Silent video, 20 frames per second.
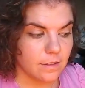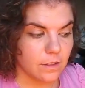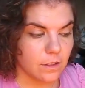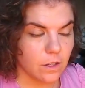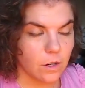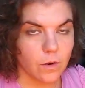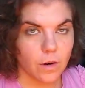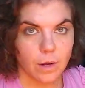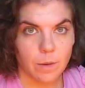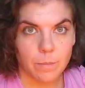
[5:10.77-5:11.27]

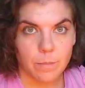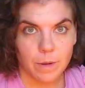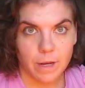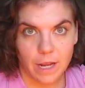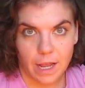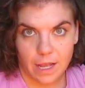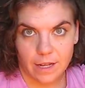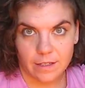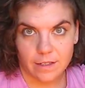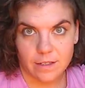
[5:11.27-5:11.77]
going
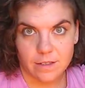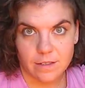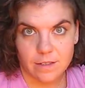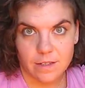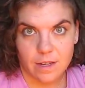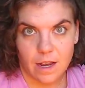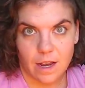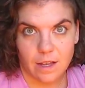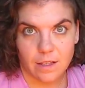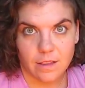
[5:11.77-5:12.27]
bananas
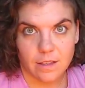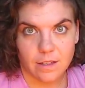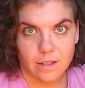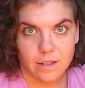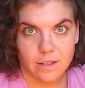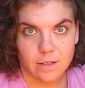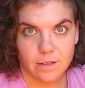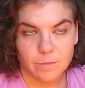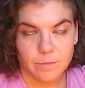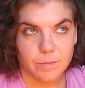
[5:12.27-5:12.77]
at
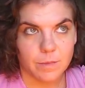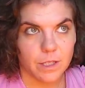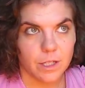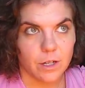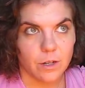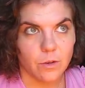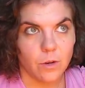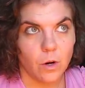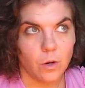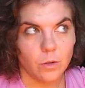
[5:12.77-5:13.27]
the, you
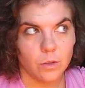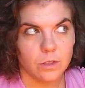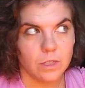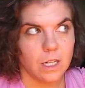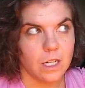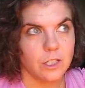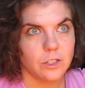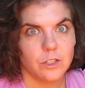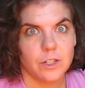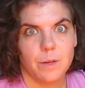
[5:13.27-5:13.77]
know, old
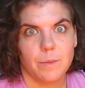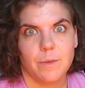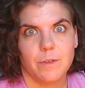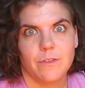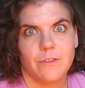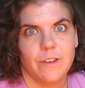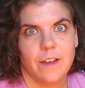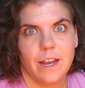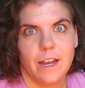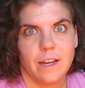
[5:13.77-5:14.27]
country
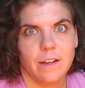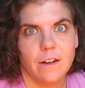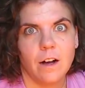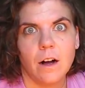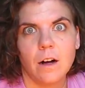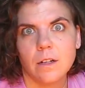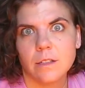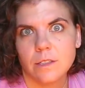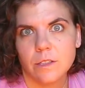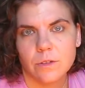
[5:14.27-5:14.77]
buffet,
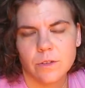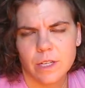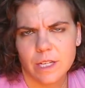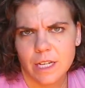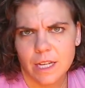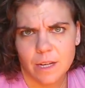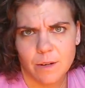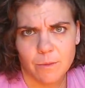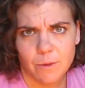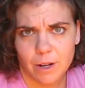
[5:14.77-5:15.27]
all you can
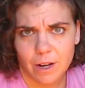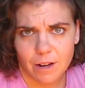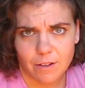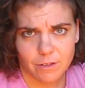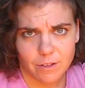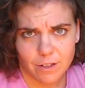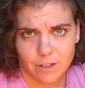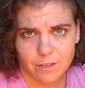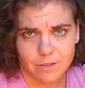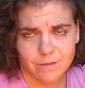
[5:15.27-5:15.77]
eat,
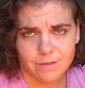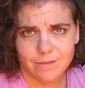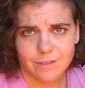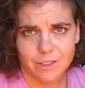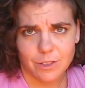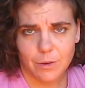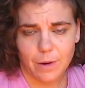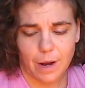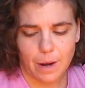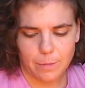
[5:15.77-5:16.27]
whatever
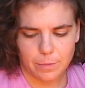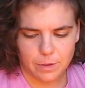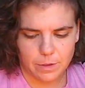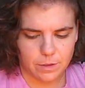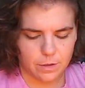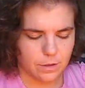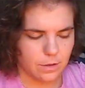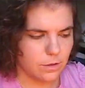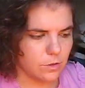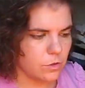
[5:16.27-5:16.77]
you happen
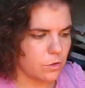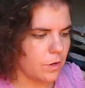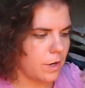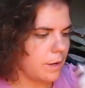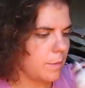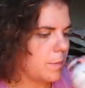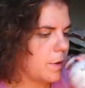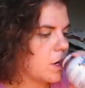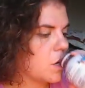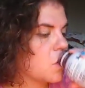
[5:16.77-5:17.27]
to enjoy.
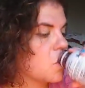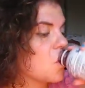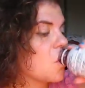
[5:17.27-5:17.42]
But